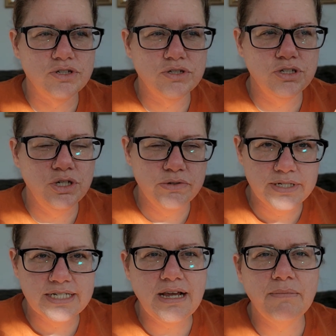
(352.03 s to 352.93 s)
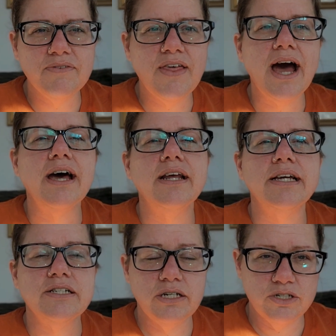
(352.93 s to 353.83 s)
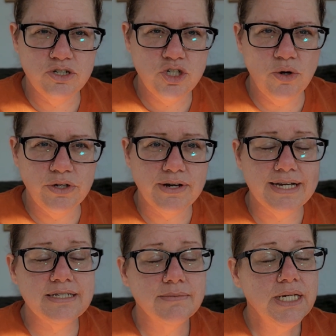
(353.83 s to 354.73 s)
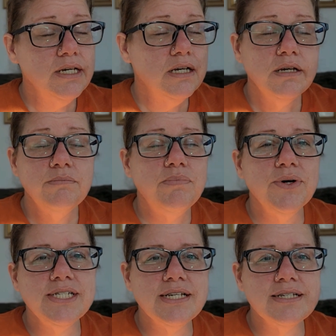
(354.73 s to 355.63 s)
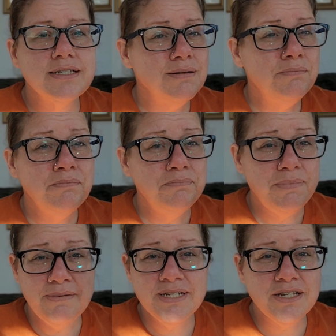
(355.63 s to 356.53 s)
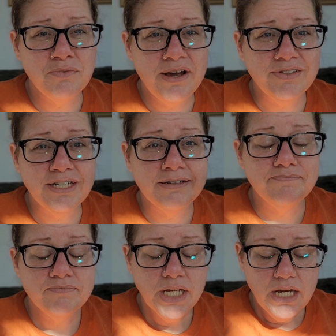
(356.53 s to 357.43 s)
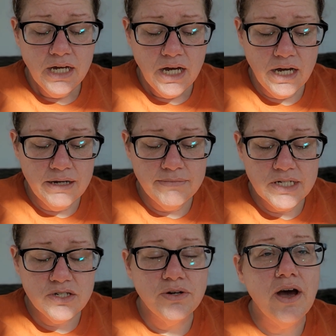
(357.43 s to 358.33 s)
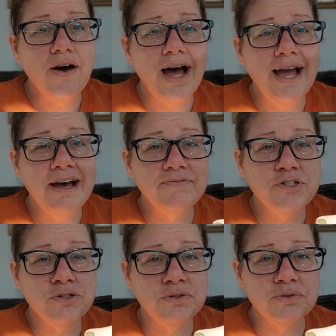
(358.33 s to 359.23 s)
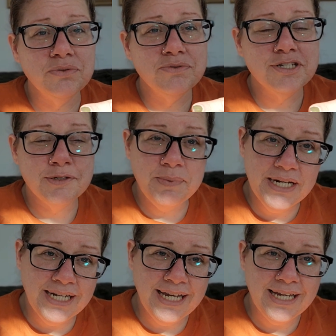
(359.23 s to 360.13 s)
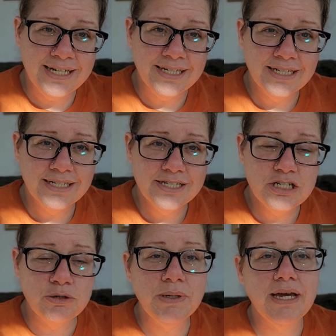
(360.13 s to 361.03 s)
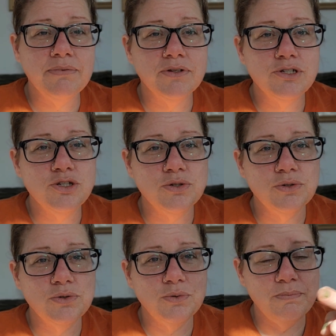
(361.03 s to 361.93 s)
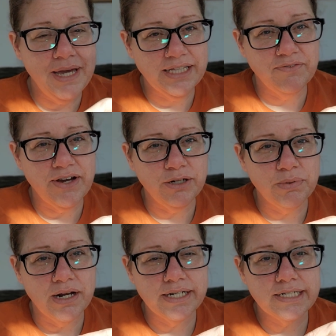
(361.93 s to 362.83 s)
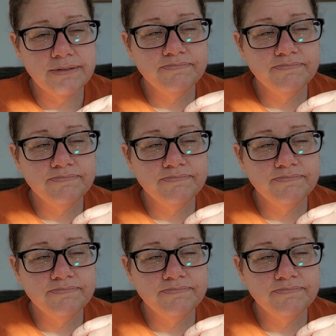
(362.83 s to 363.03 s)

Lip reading: use some of that and show you guys. Point is, baby's unraveled it. So now I have to spin again to be able to make the final product.